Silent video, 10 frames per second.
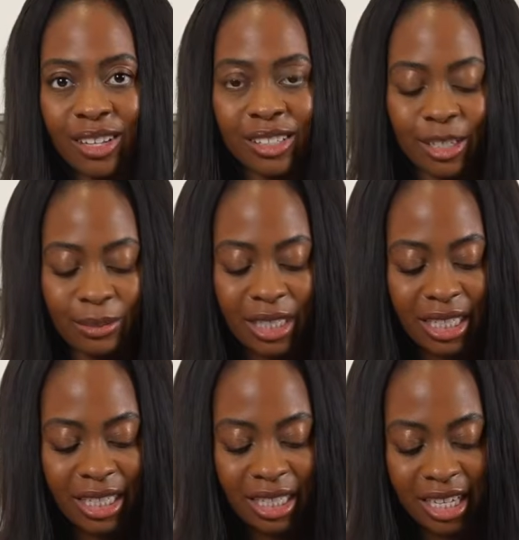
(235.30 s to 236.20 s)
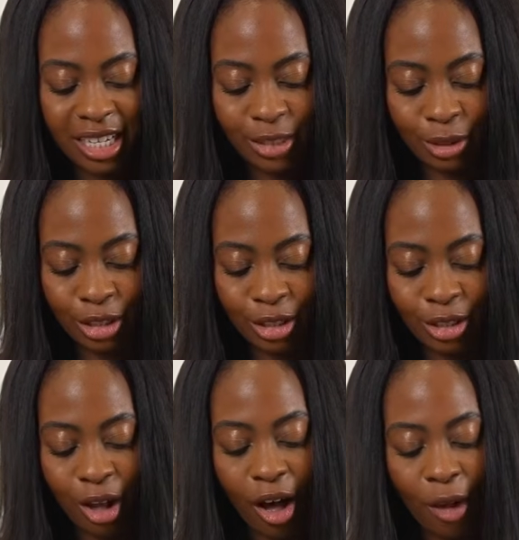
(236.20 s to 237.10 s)
some seasonings, which is
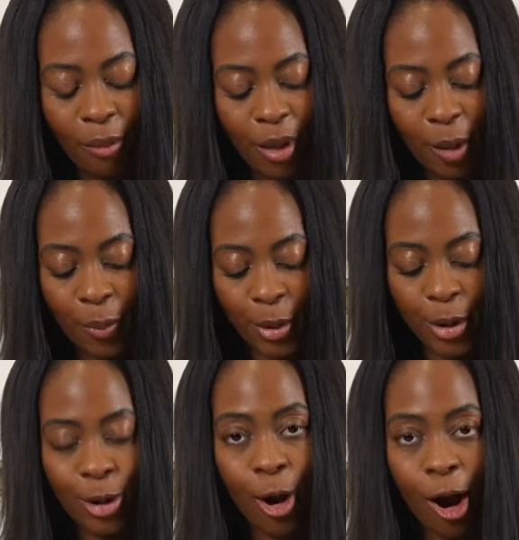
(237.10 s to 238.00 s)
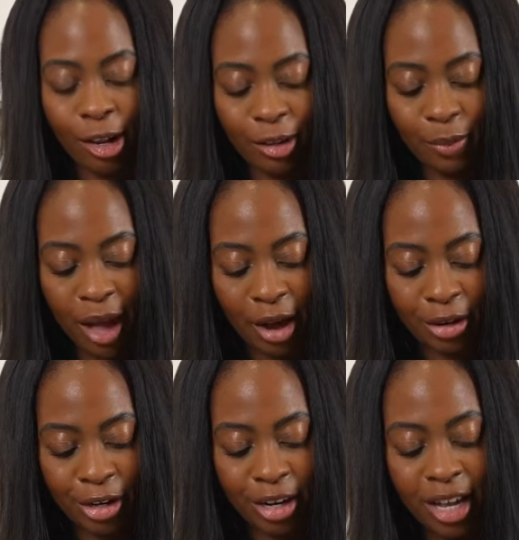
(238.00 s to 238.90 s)
salt, pepper, garlic
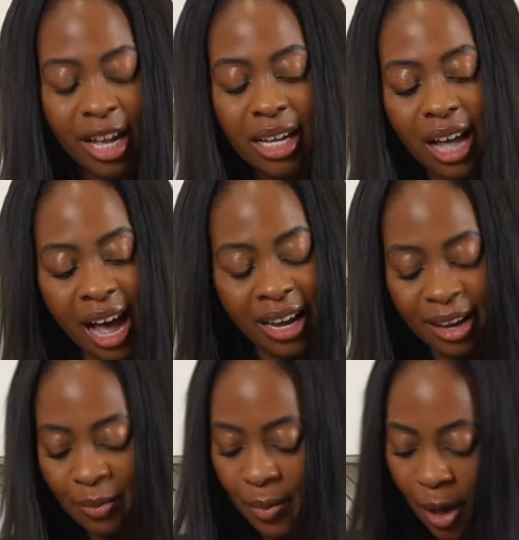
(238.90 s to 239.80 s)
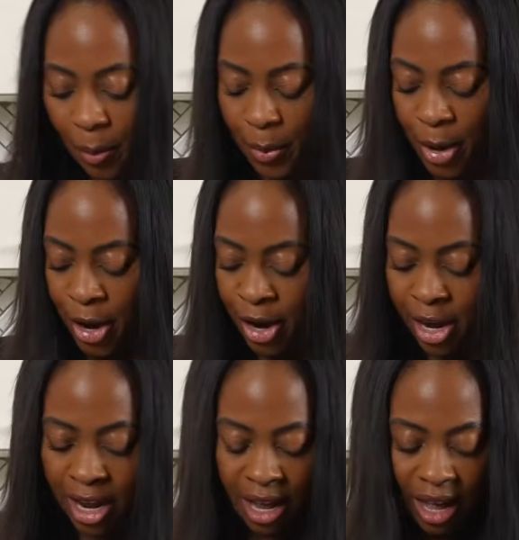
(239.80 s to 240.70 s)
powder, cayenne pepper,
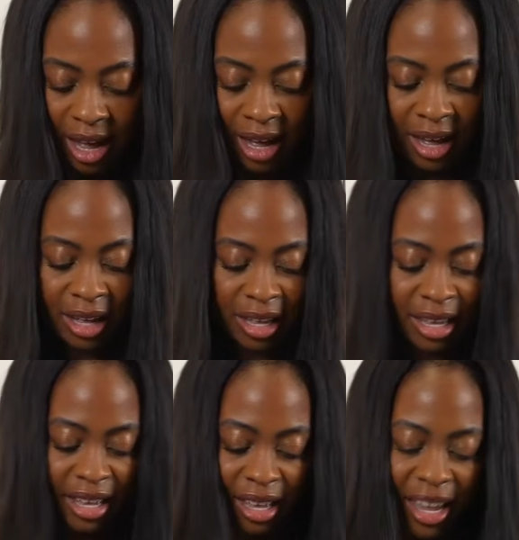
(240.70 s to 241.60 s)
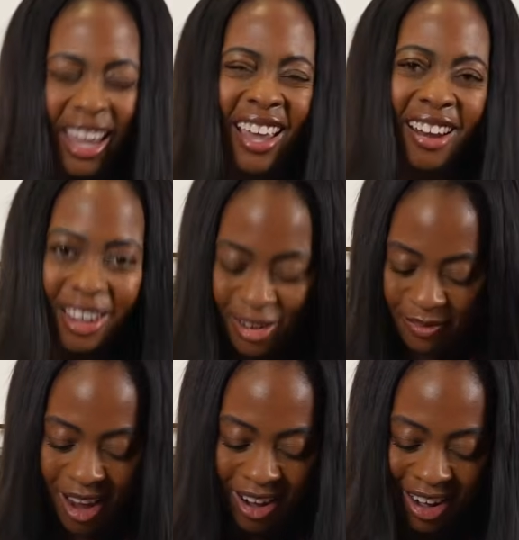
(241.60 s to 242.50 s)
and onion
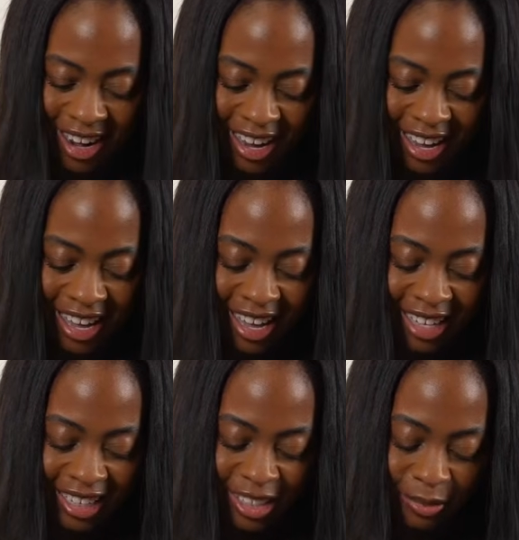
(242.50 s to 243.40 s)
powder. Just